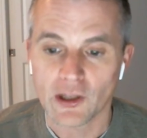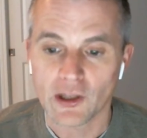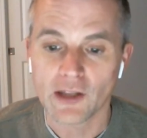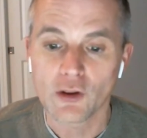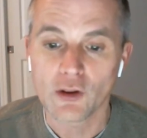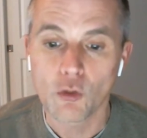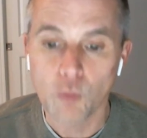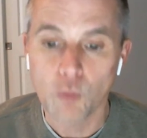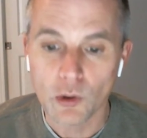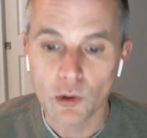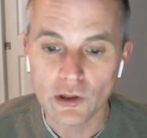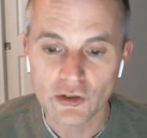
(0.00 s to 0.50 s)
And,
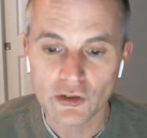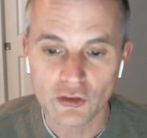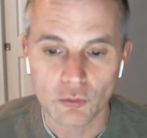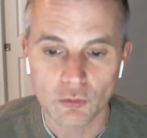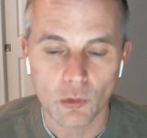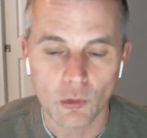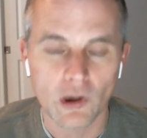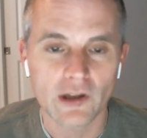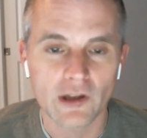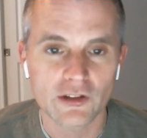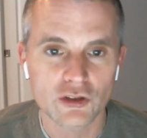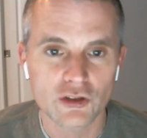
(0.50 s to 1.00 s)
and the
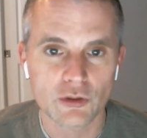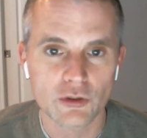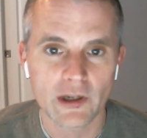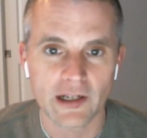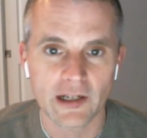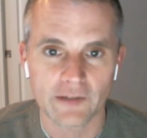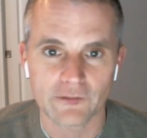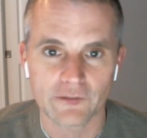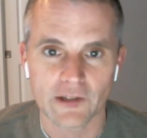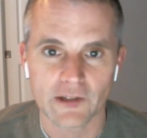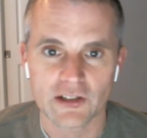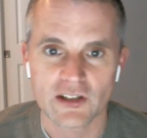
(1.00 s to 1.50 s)
worst was
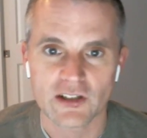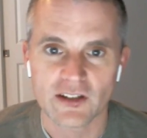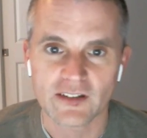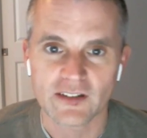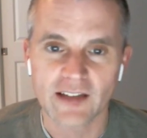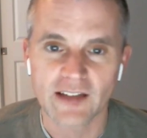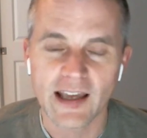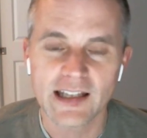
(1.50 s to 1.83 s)
trading frictions.